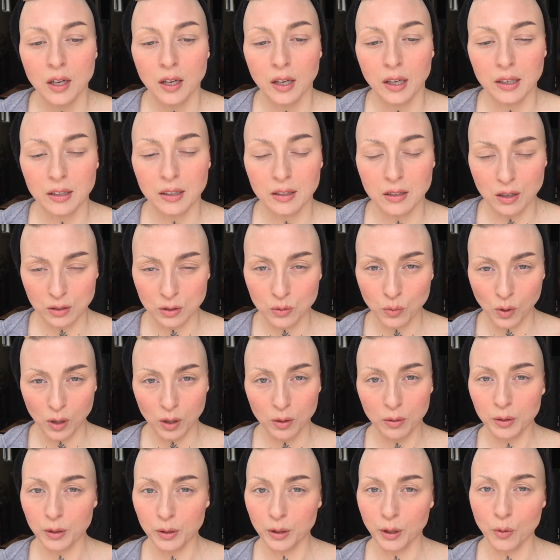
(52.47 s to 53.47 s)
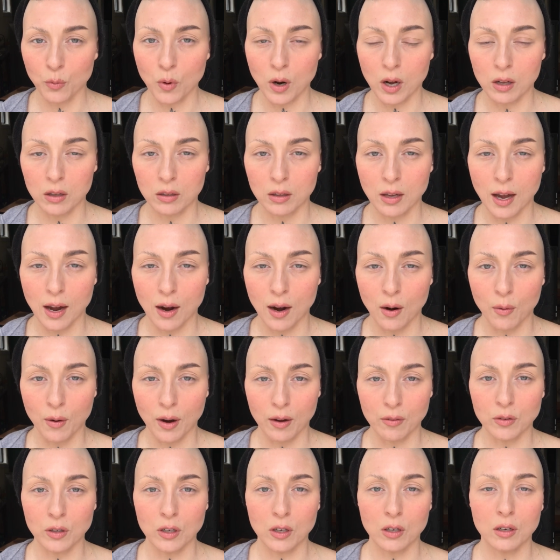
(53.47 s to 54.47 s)
It does work really well.
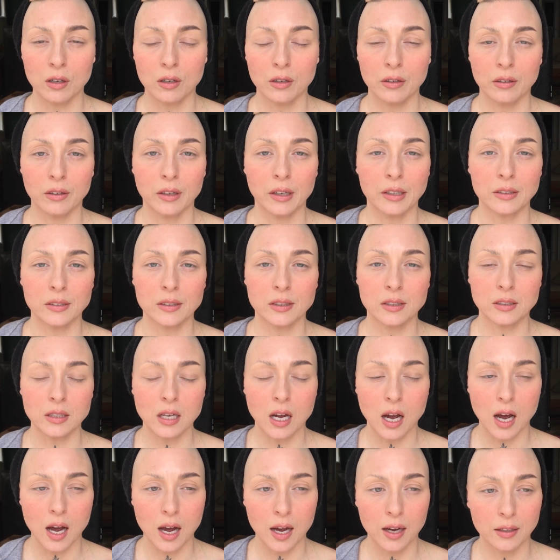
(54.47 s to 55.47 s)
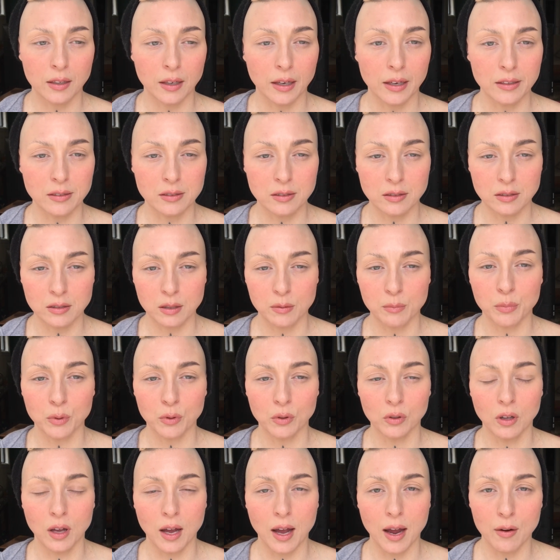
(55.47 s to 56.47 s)
However, it is not a
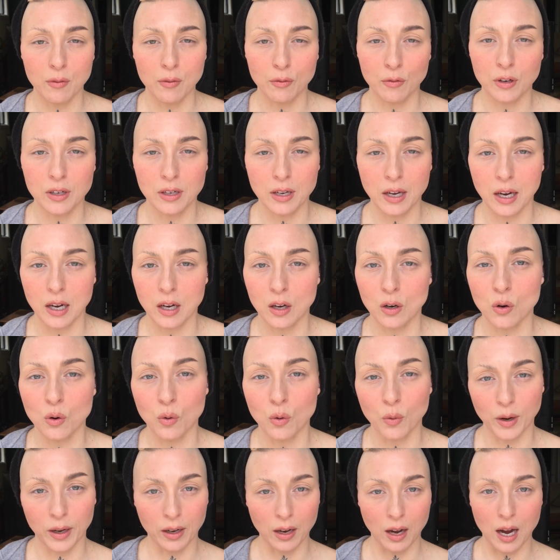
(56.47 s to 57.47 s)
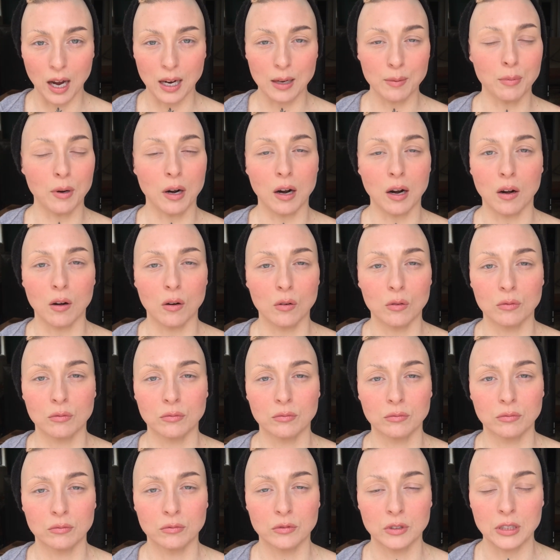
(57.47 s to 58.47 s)
simple, everyday, quick eyebrow
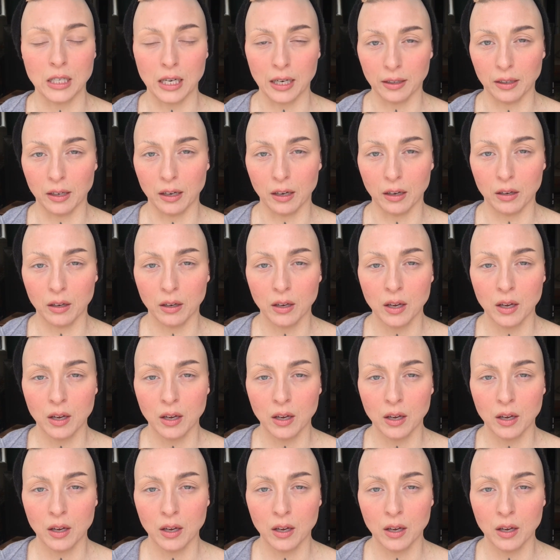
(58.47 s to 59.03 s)
technique.